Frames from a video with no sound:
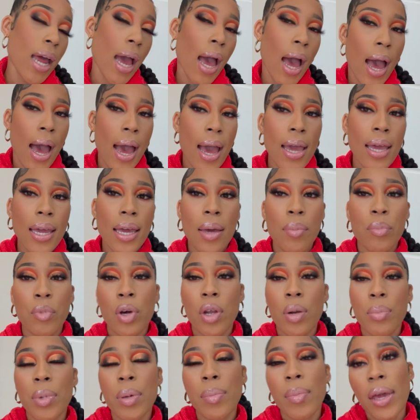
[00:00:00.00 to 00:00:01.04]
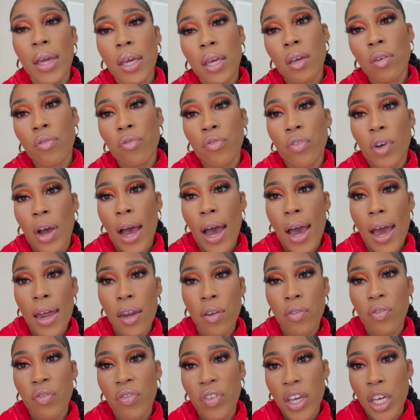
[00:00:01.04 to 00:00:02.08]
I am going to be making fried
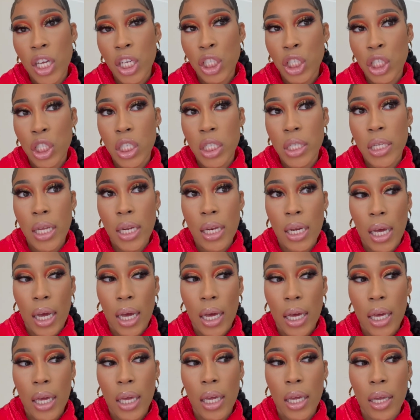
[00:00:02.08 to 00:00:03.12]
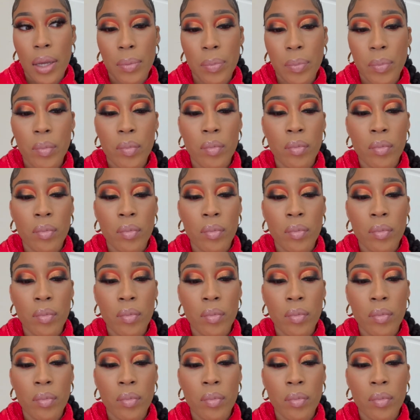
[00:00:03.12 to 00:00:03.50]
fish tonight.